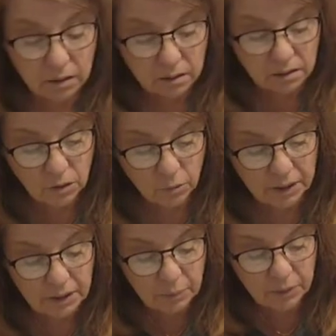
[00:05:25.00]
So we're
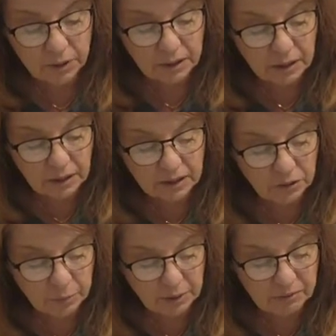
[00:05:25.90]
going to put a little
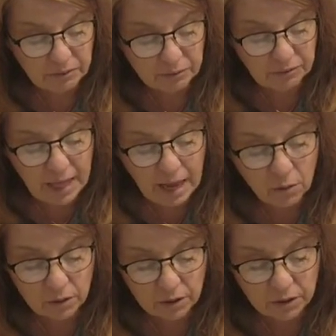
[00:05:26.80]
bit of a
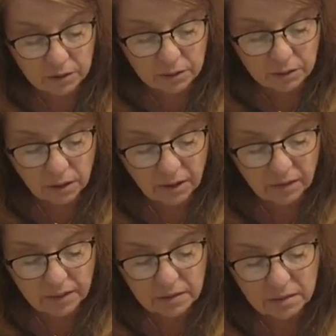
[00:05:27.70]
flower on
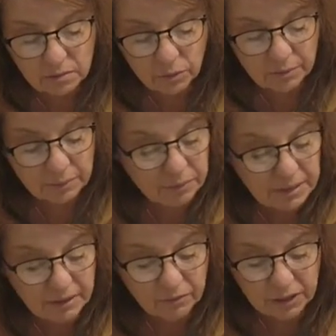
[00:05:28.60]
this. We're
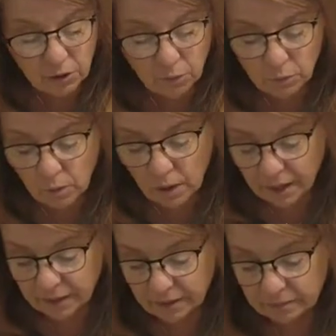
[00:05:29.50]
definitely going
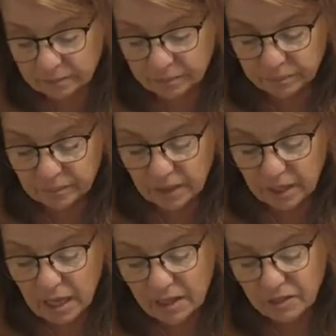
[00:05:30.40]
white,
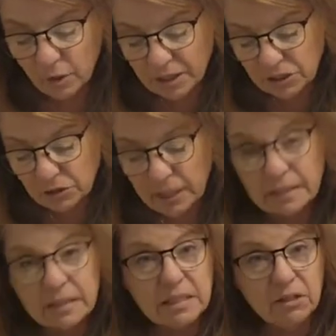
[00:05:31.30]
though I do like the
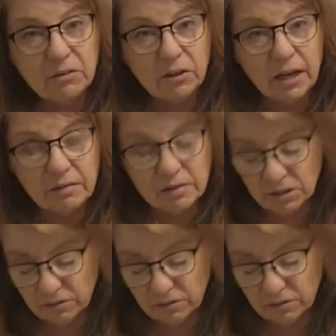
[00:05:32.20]
silver. I have silver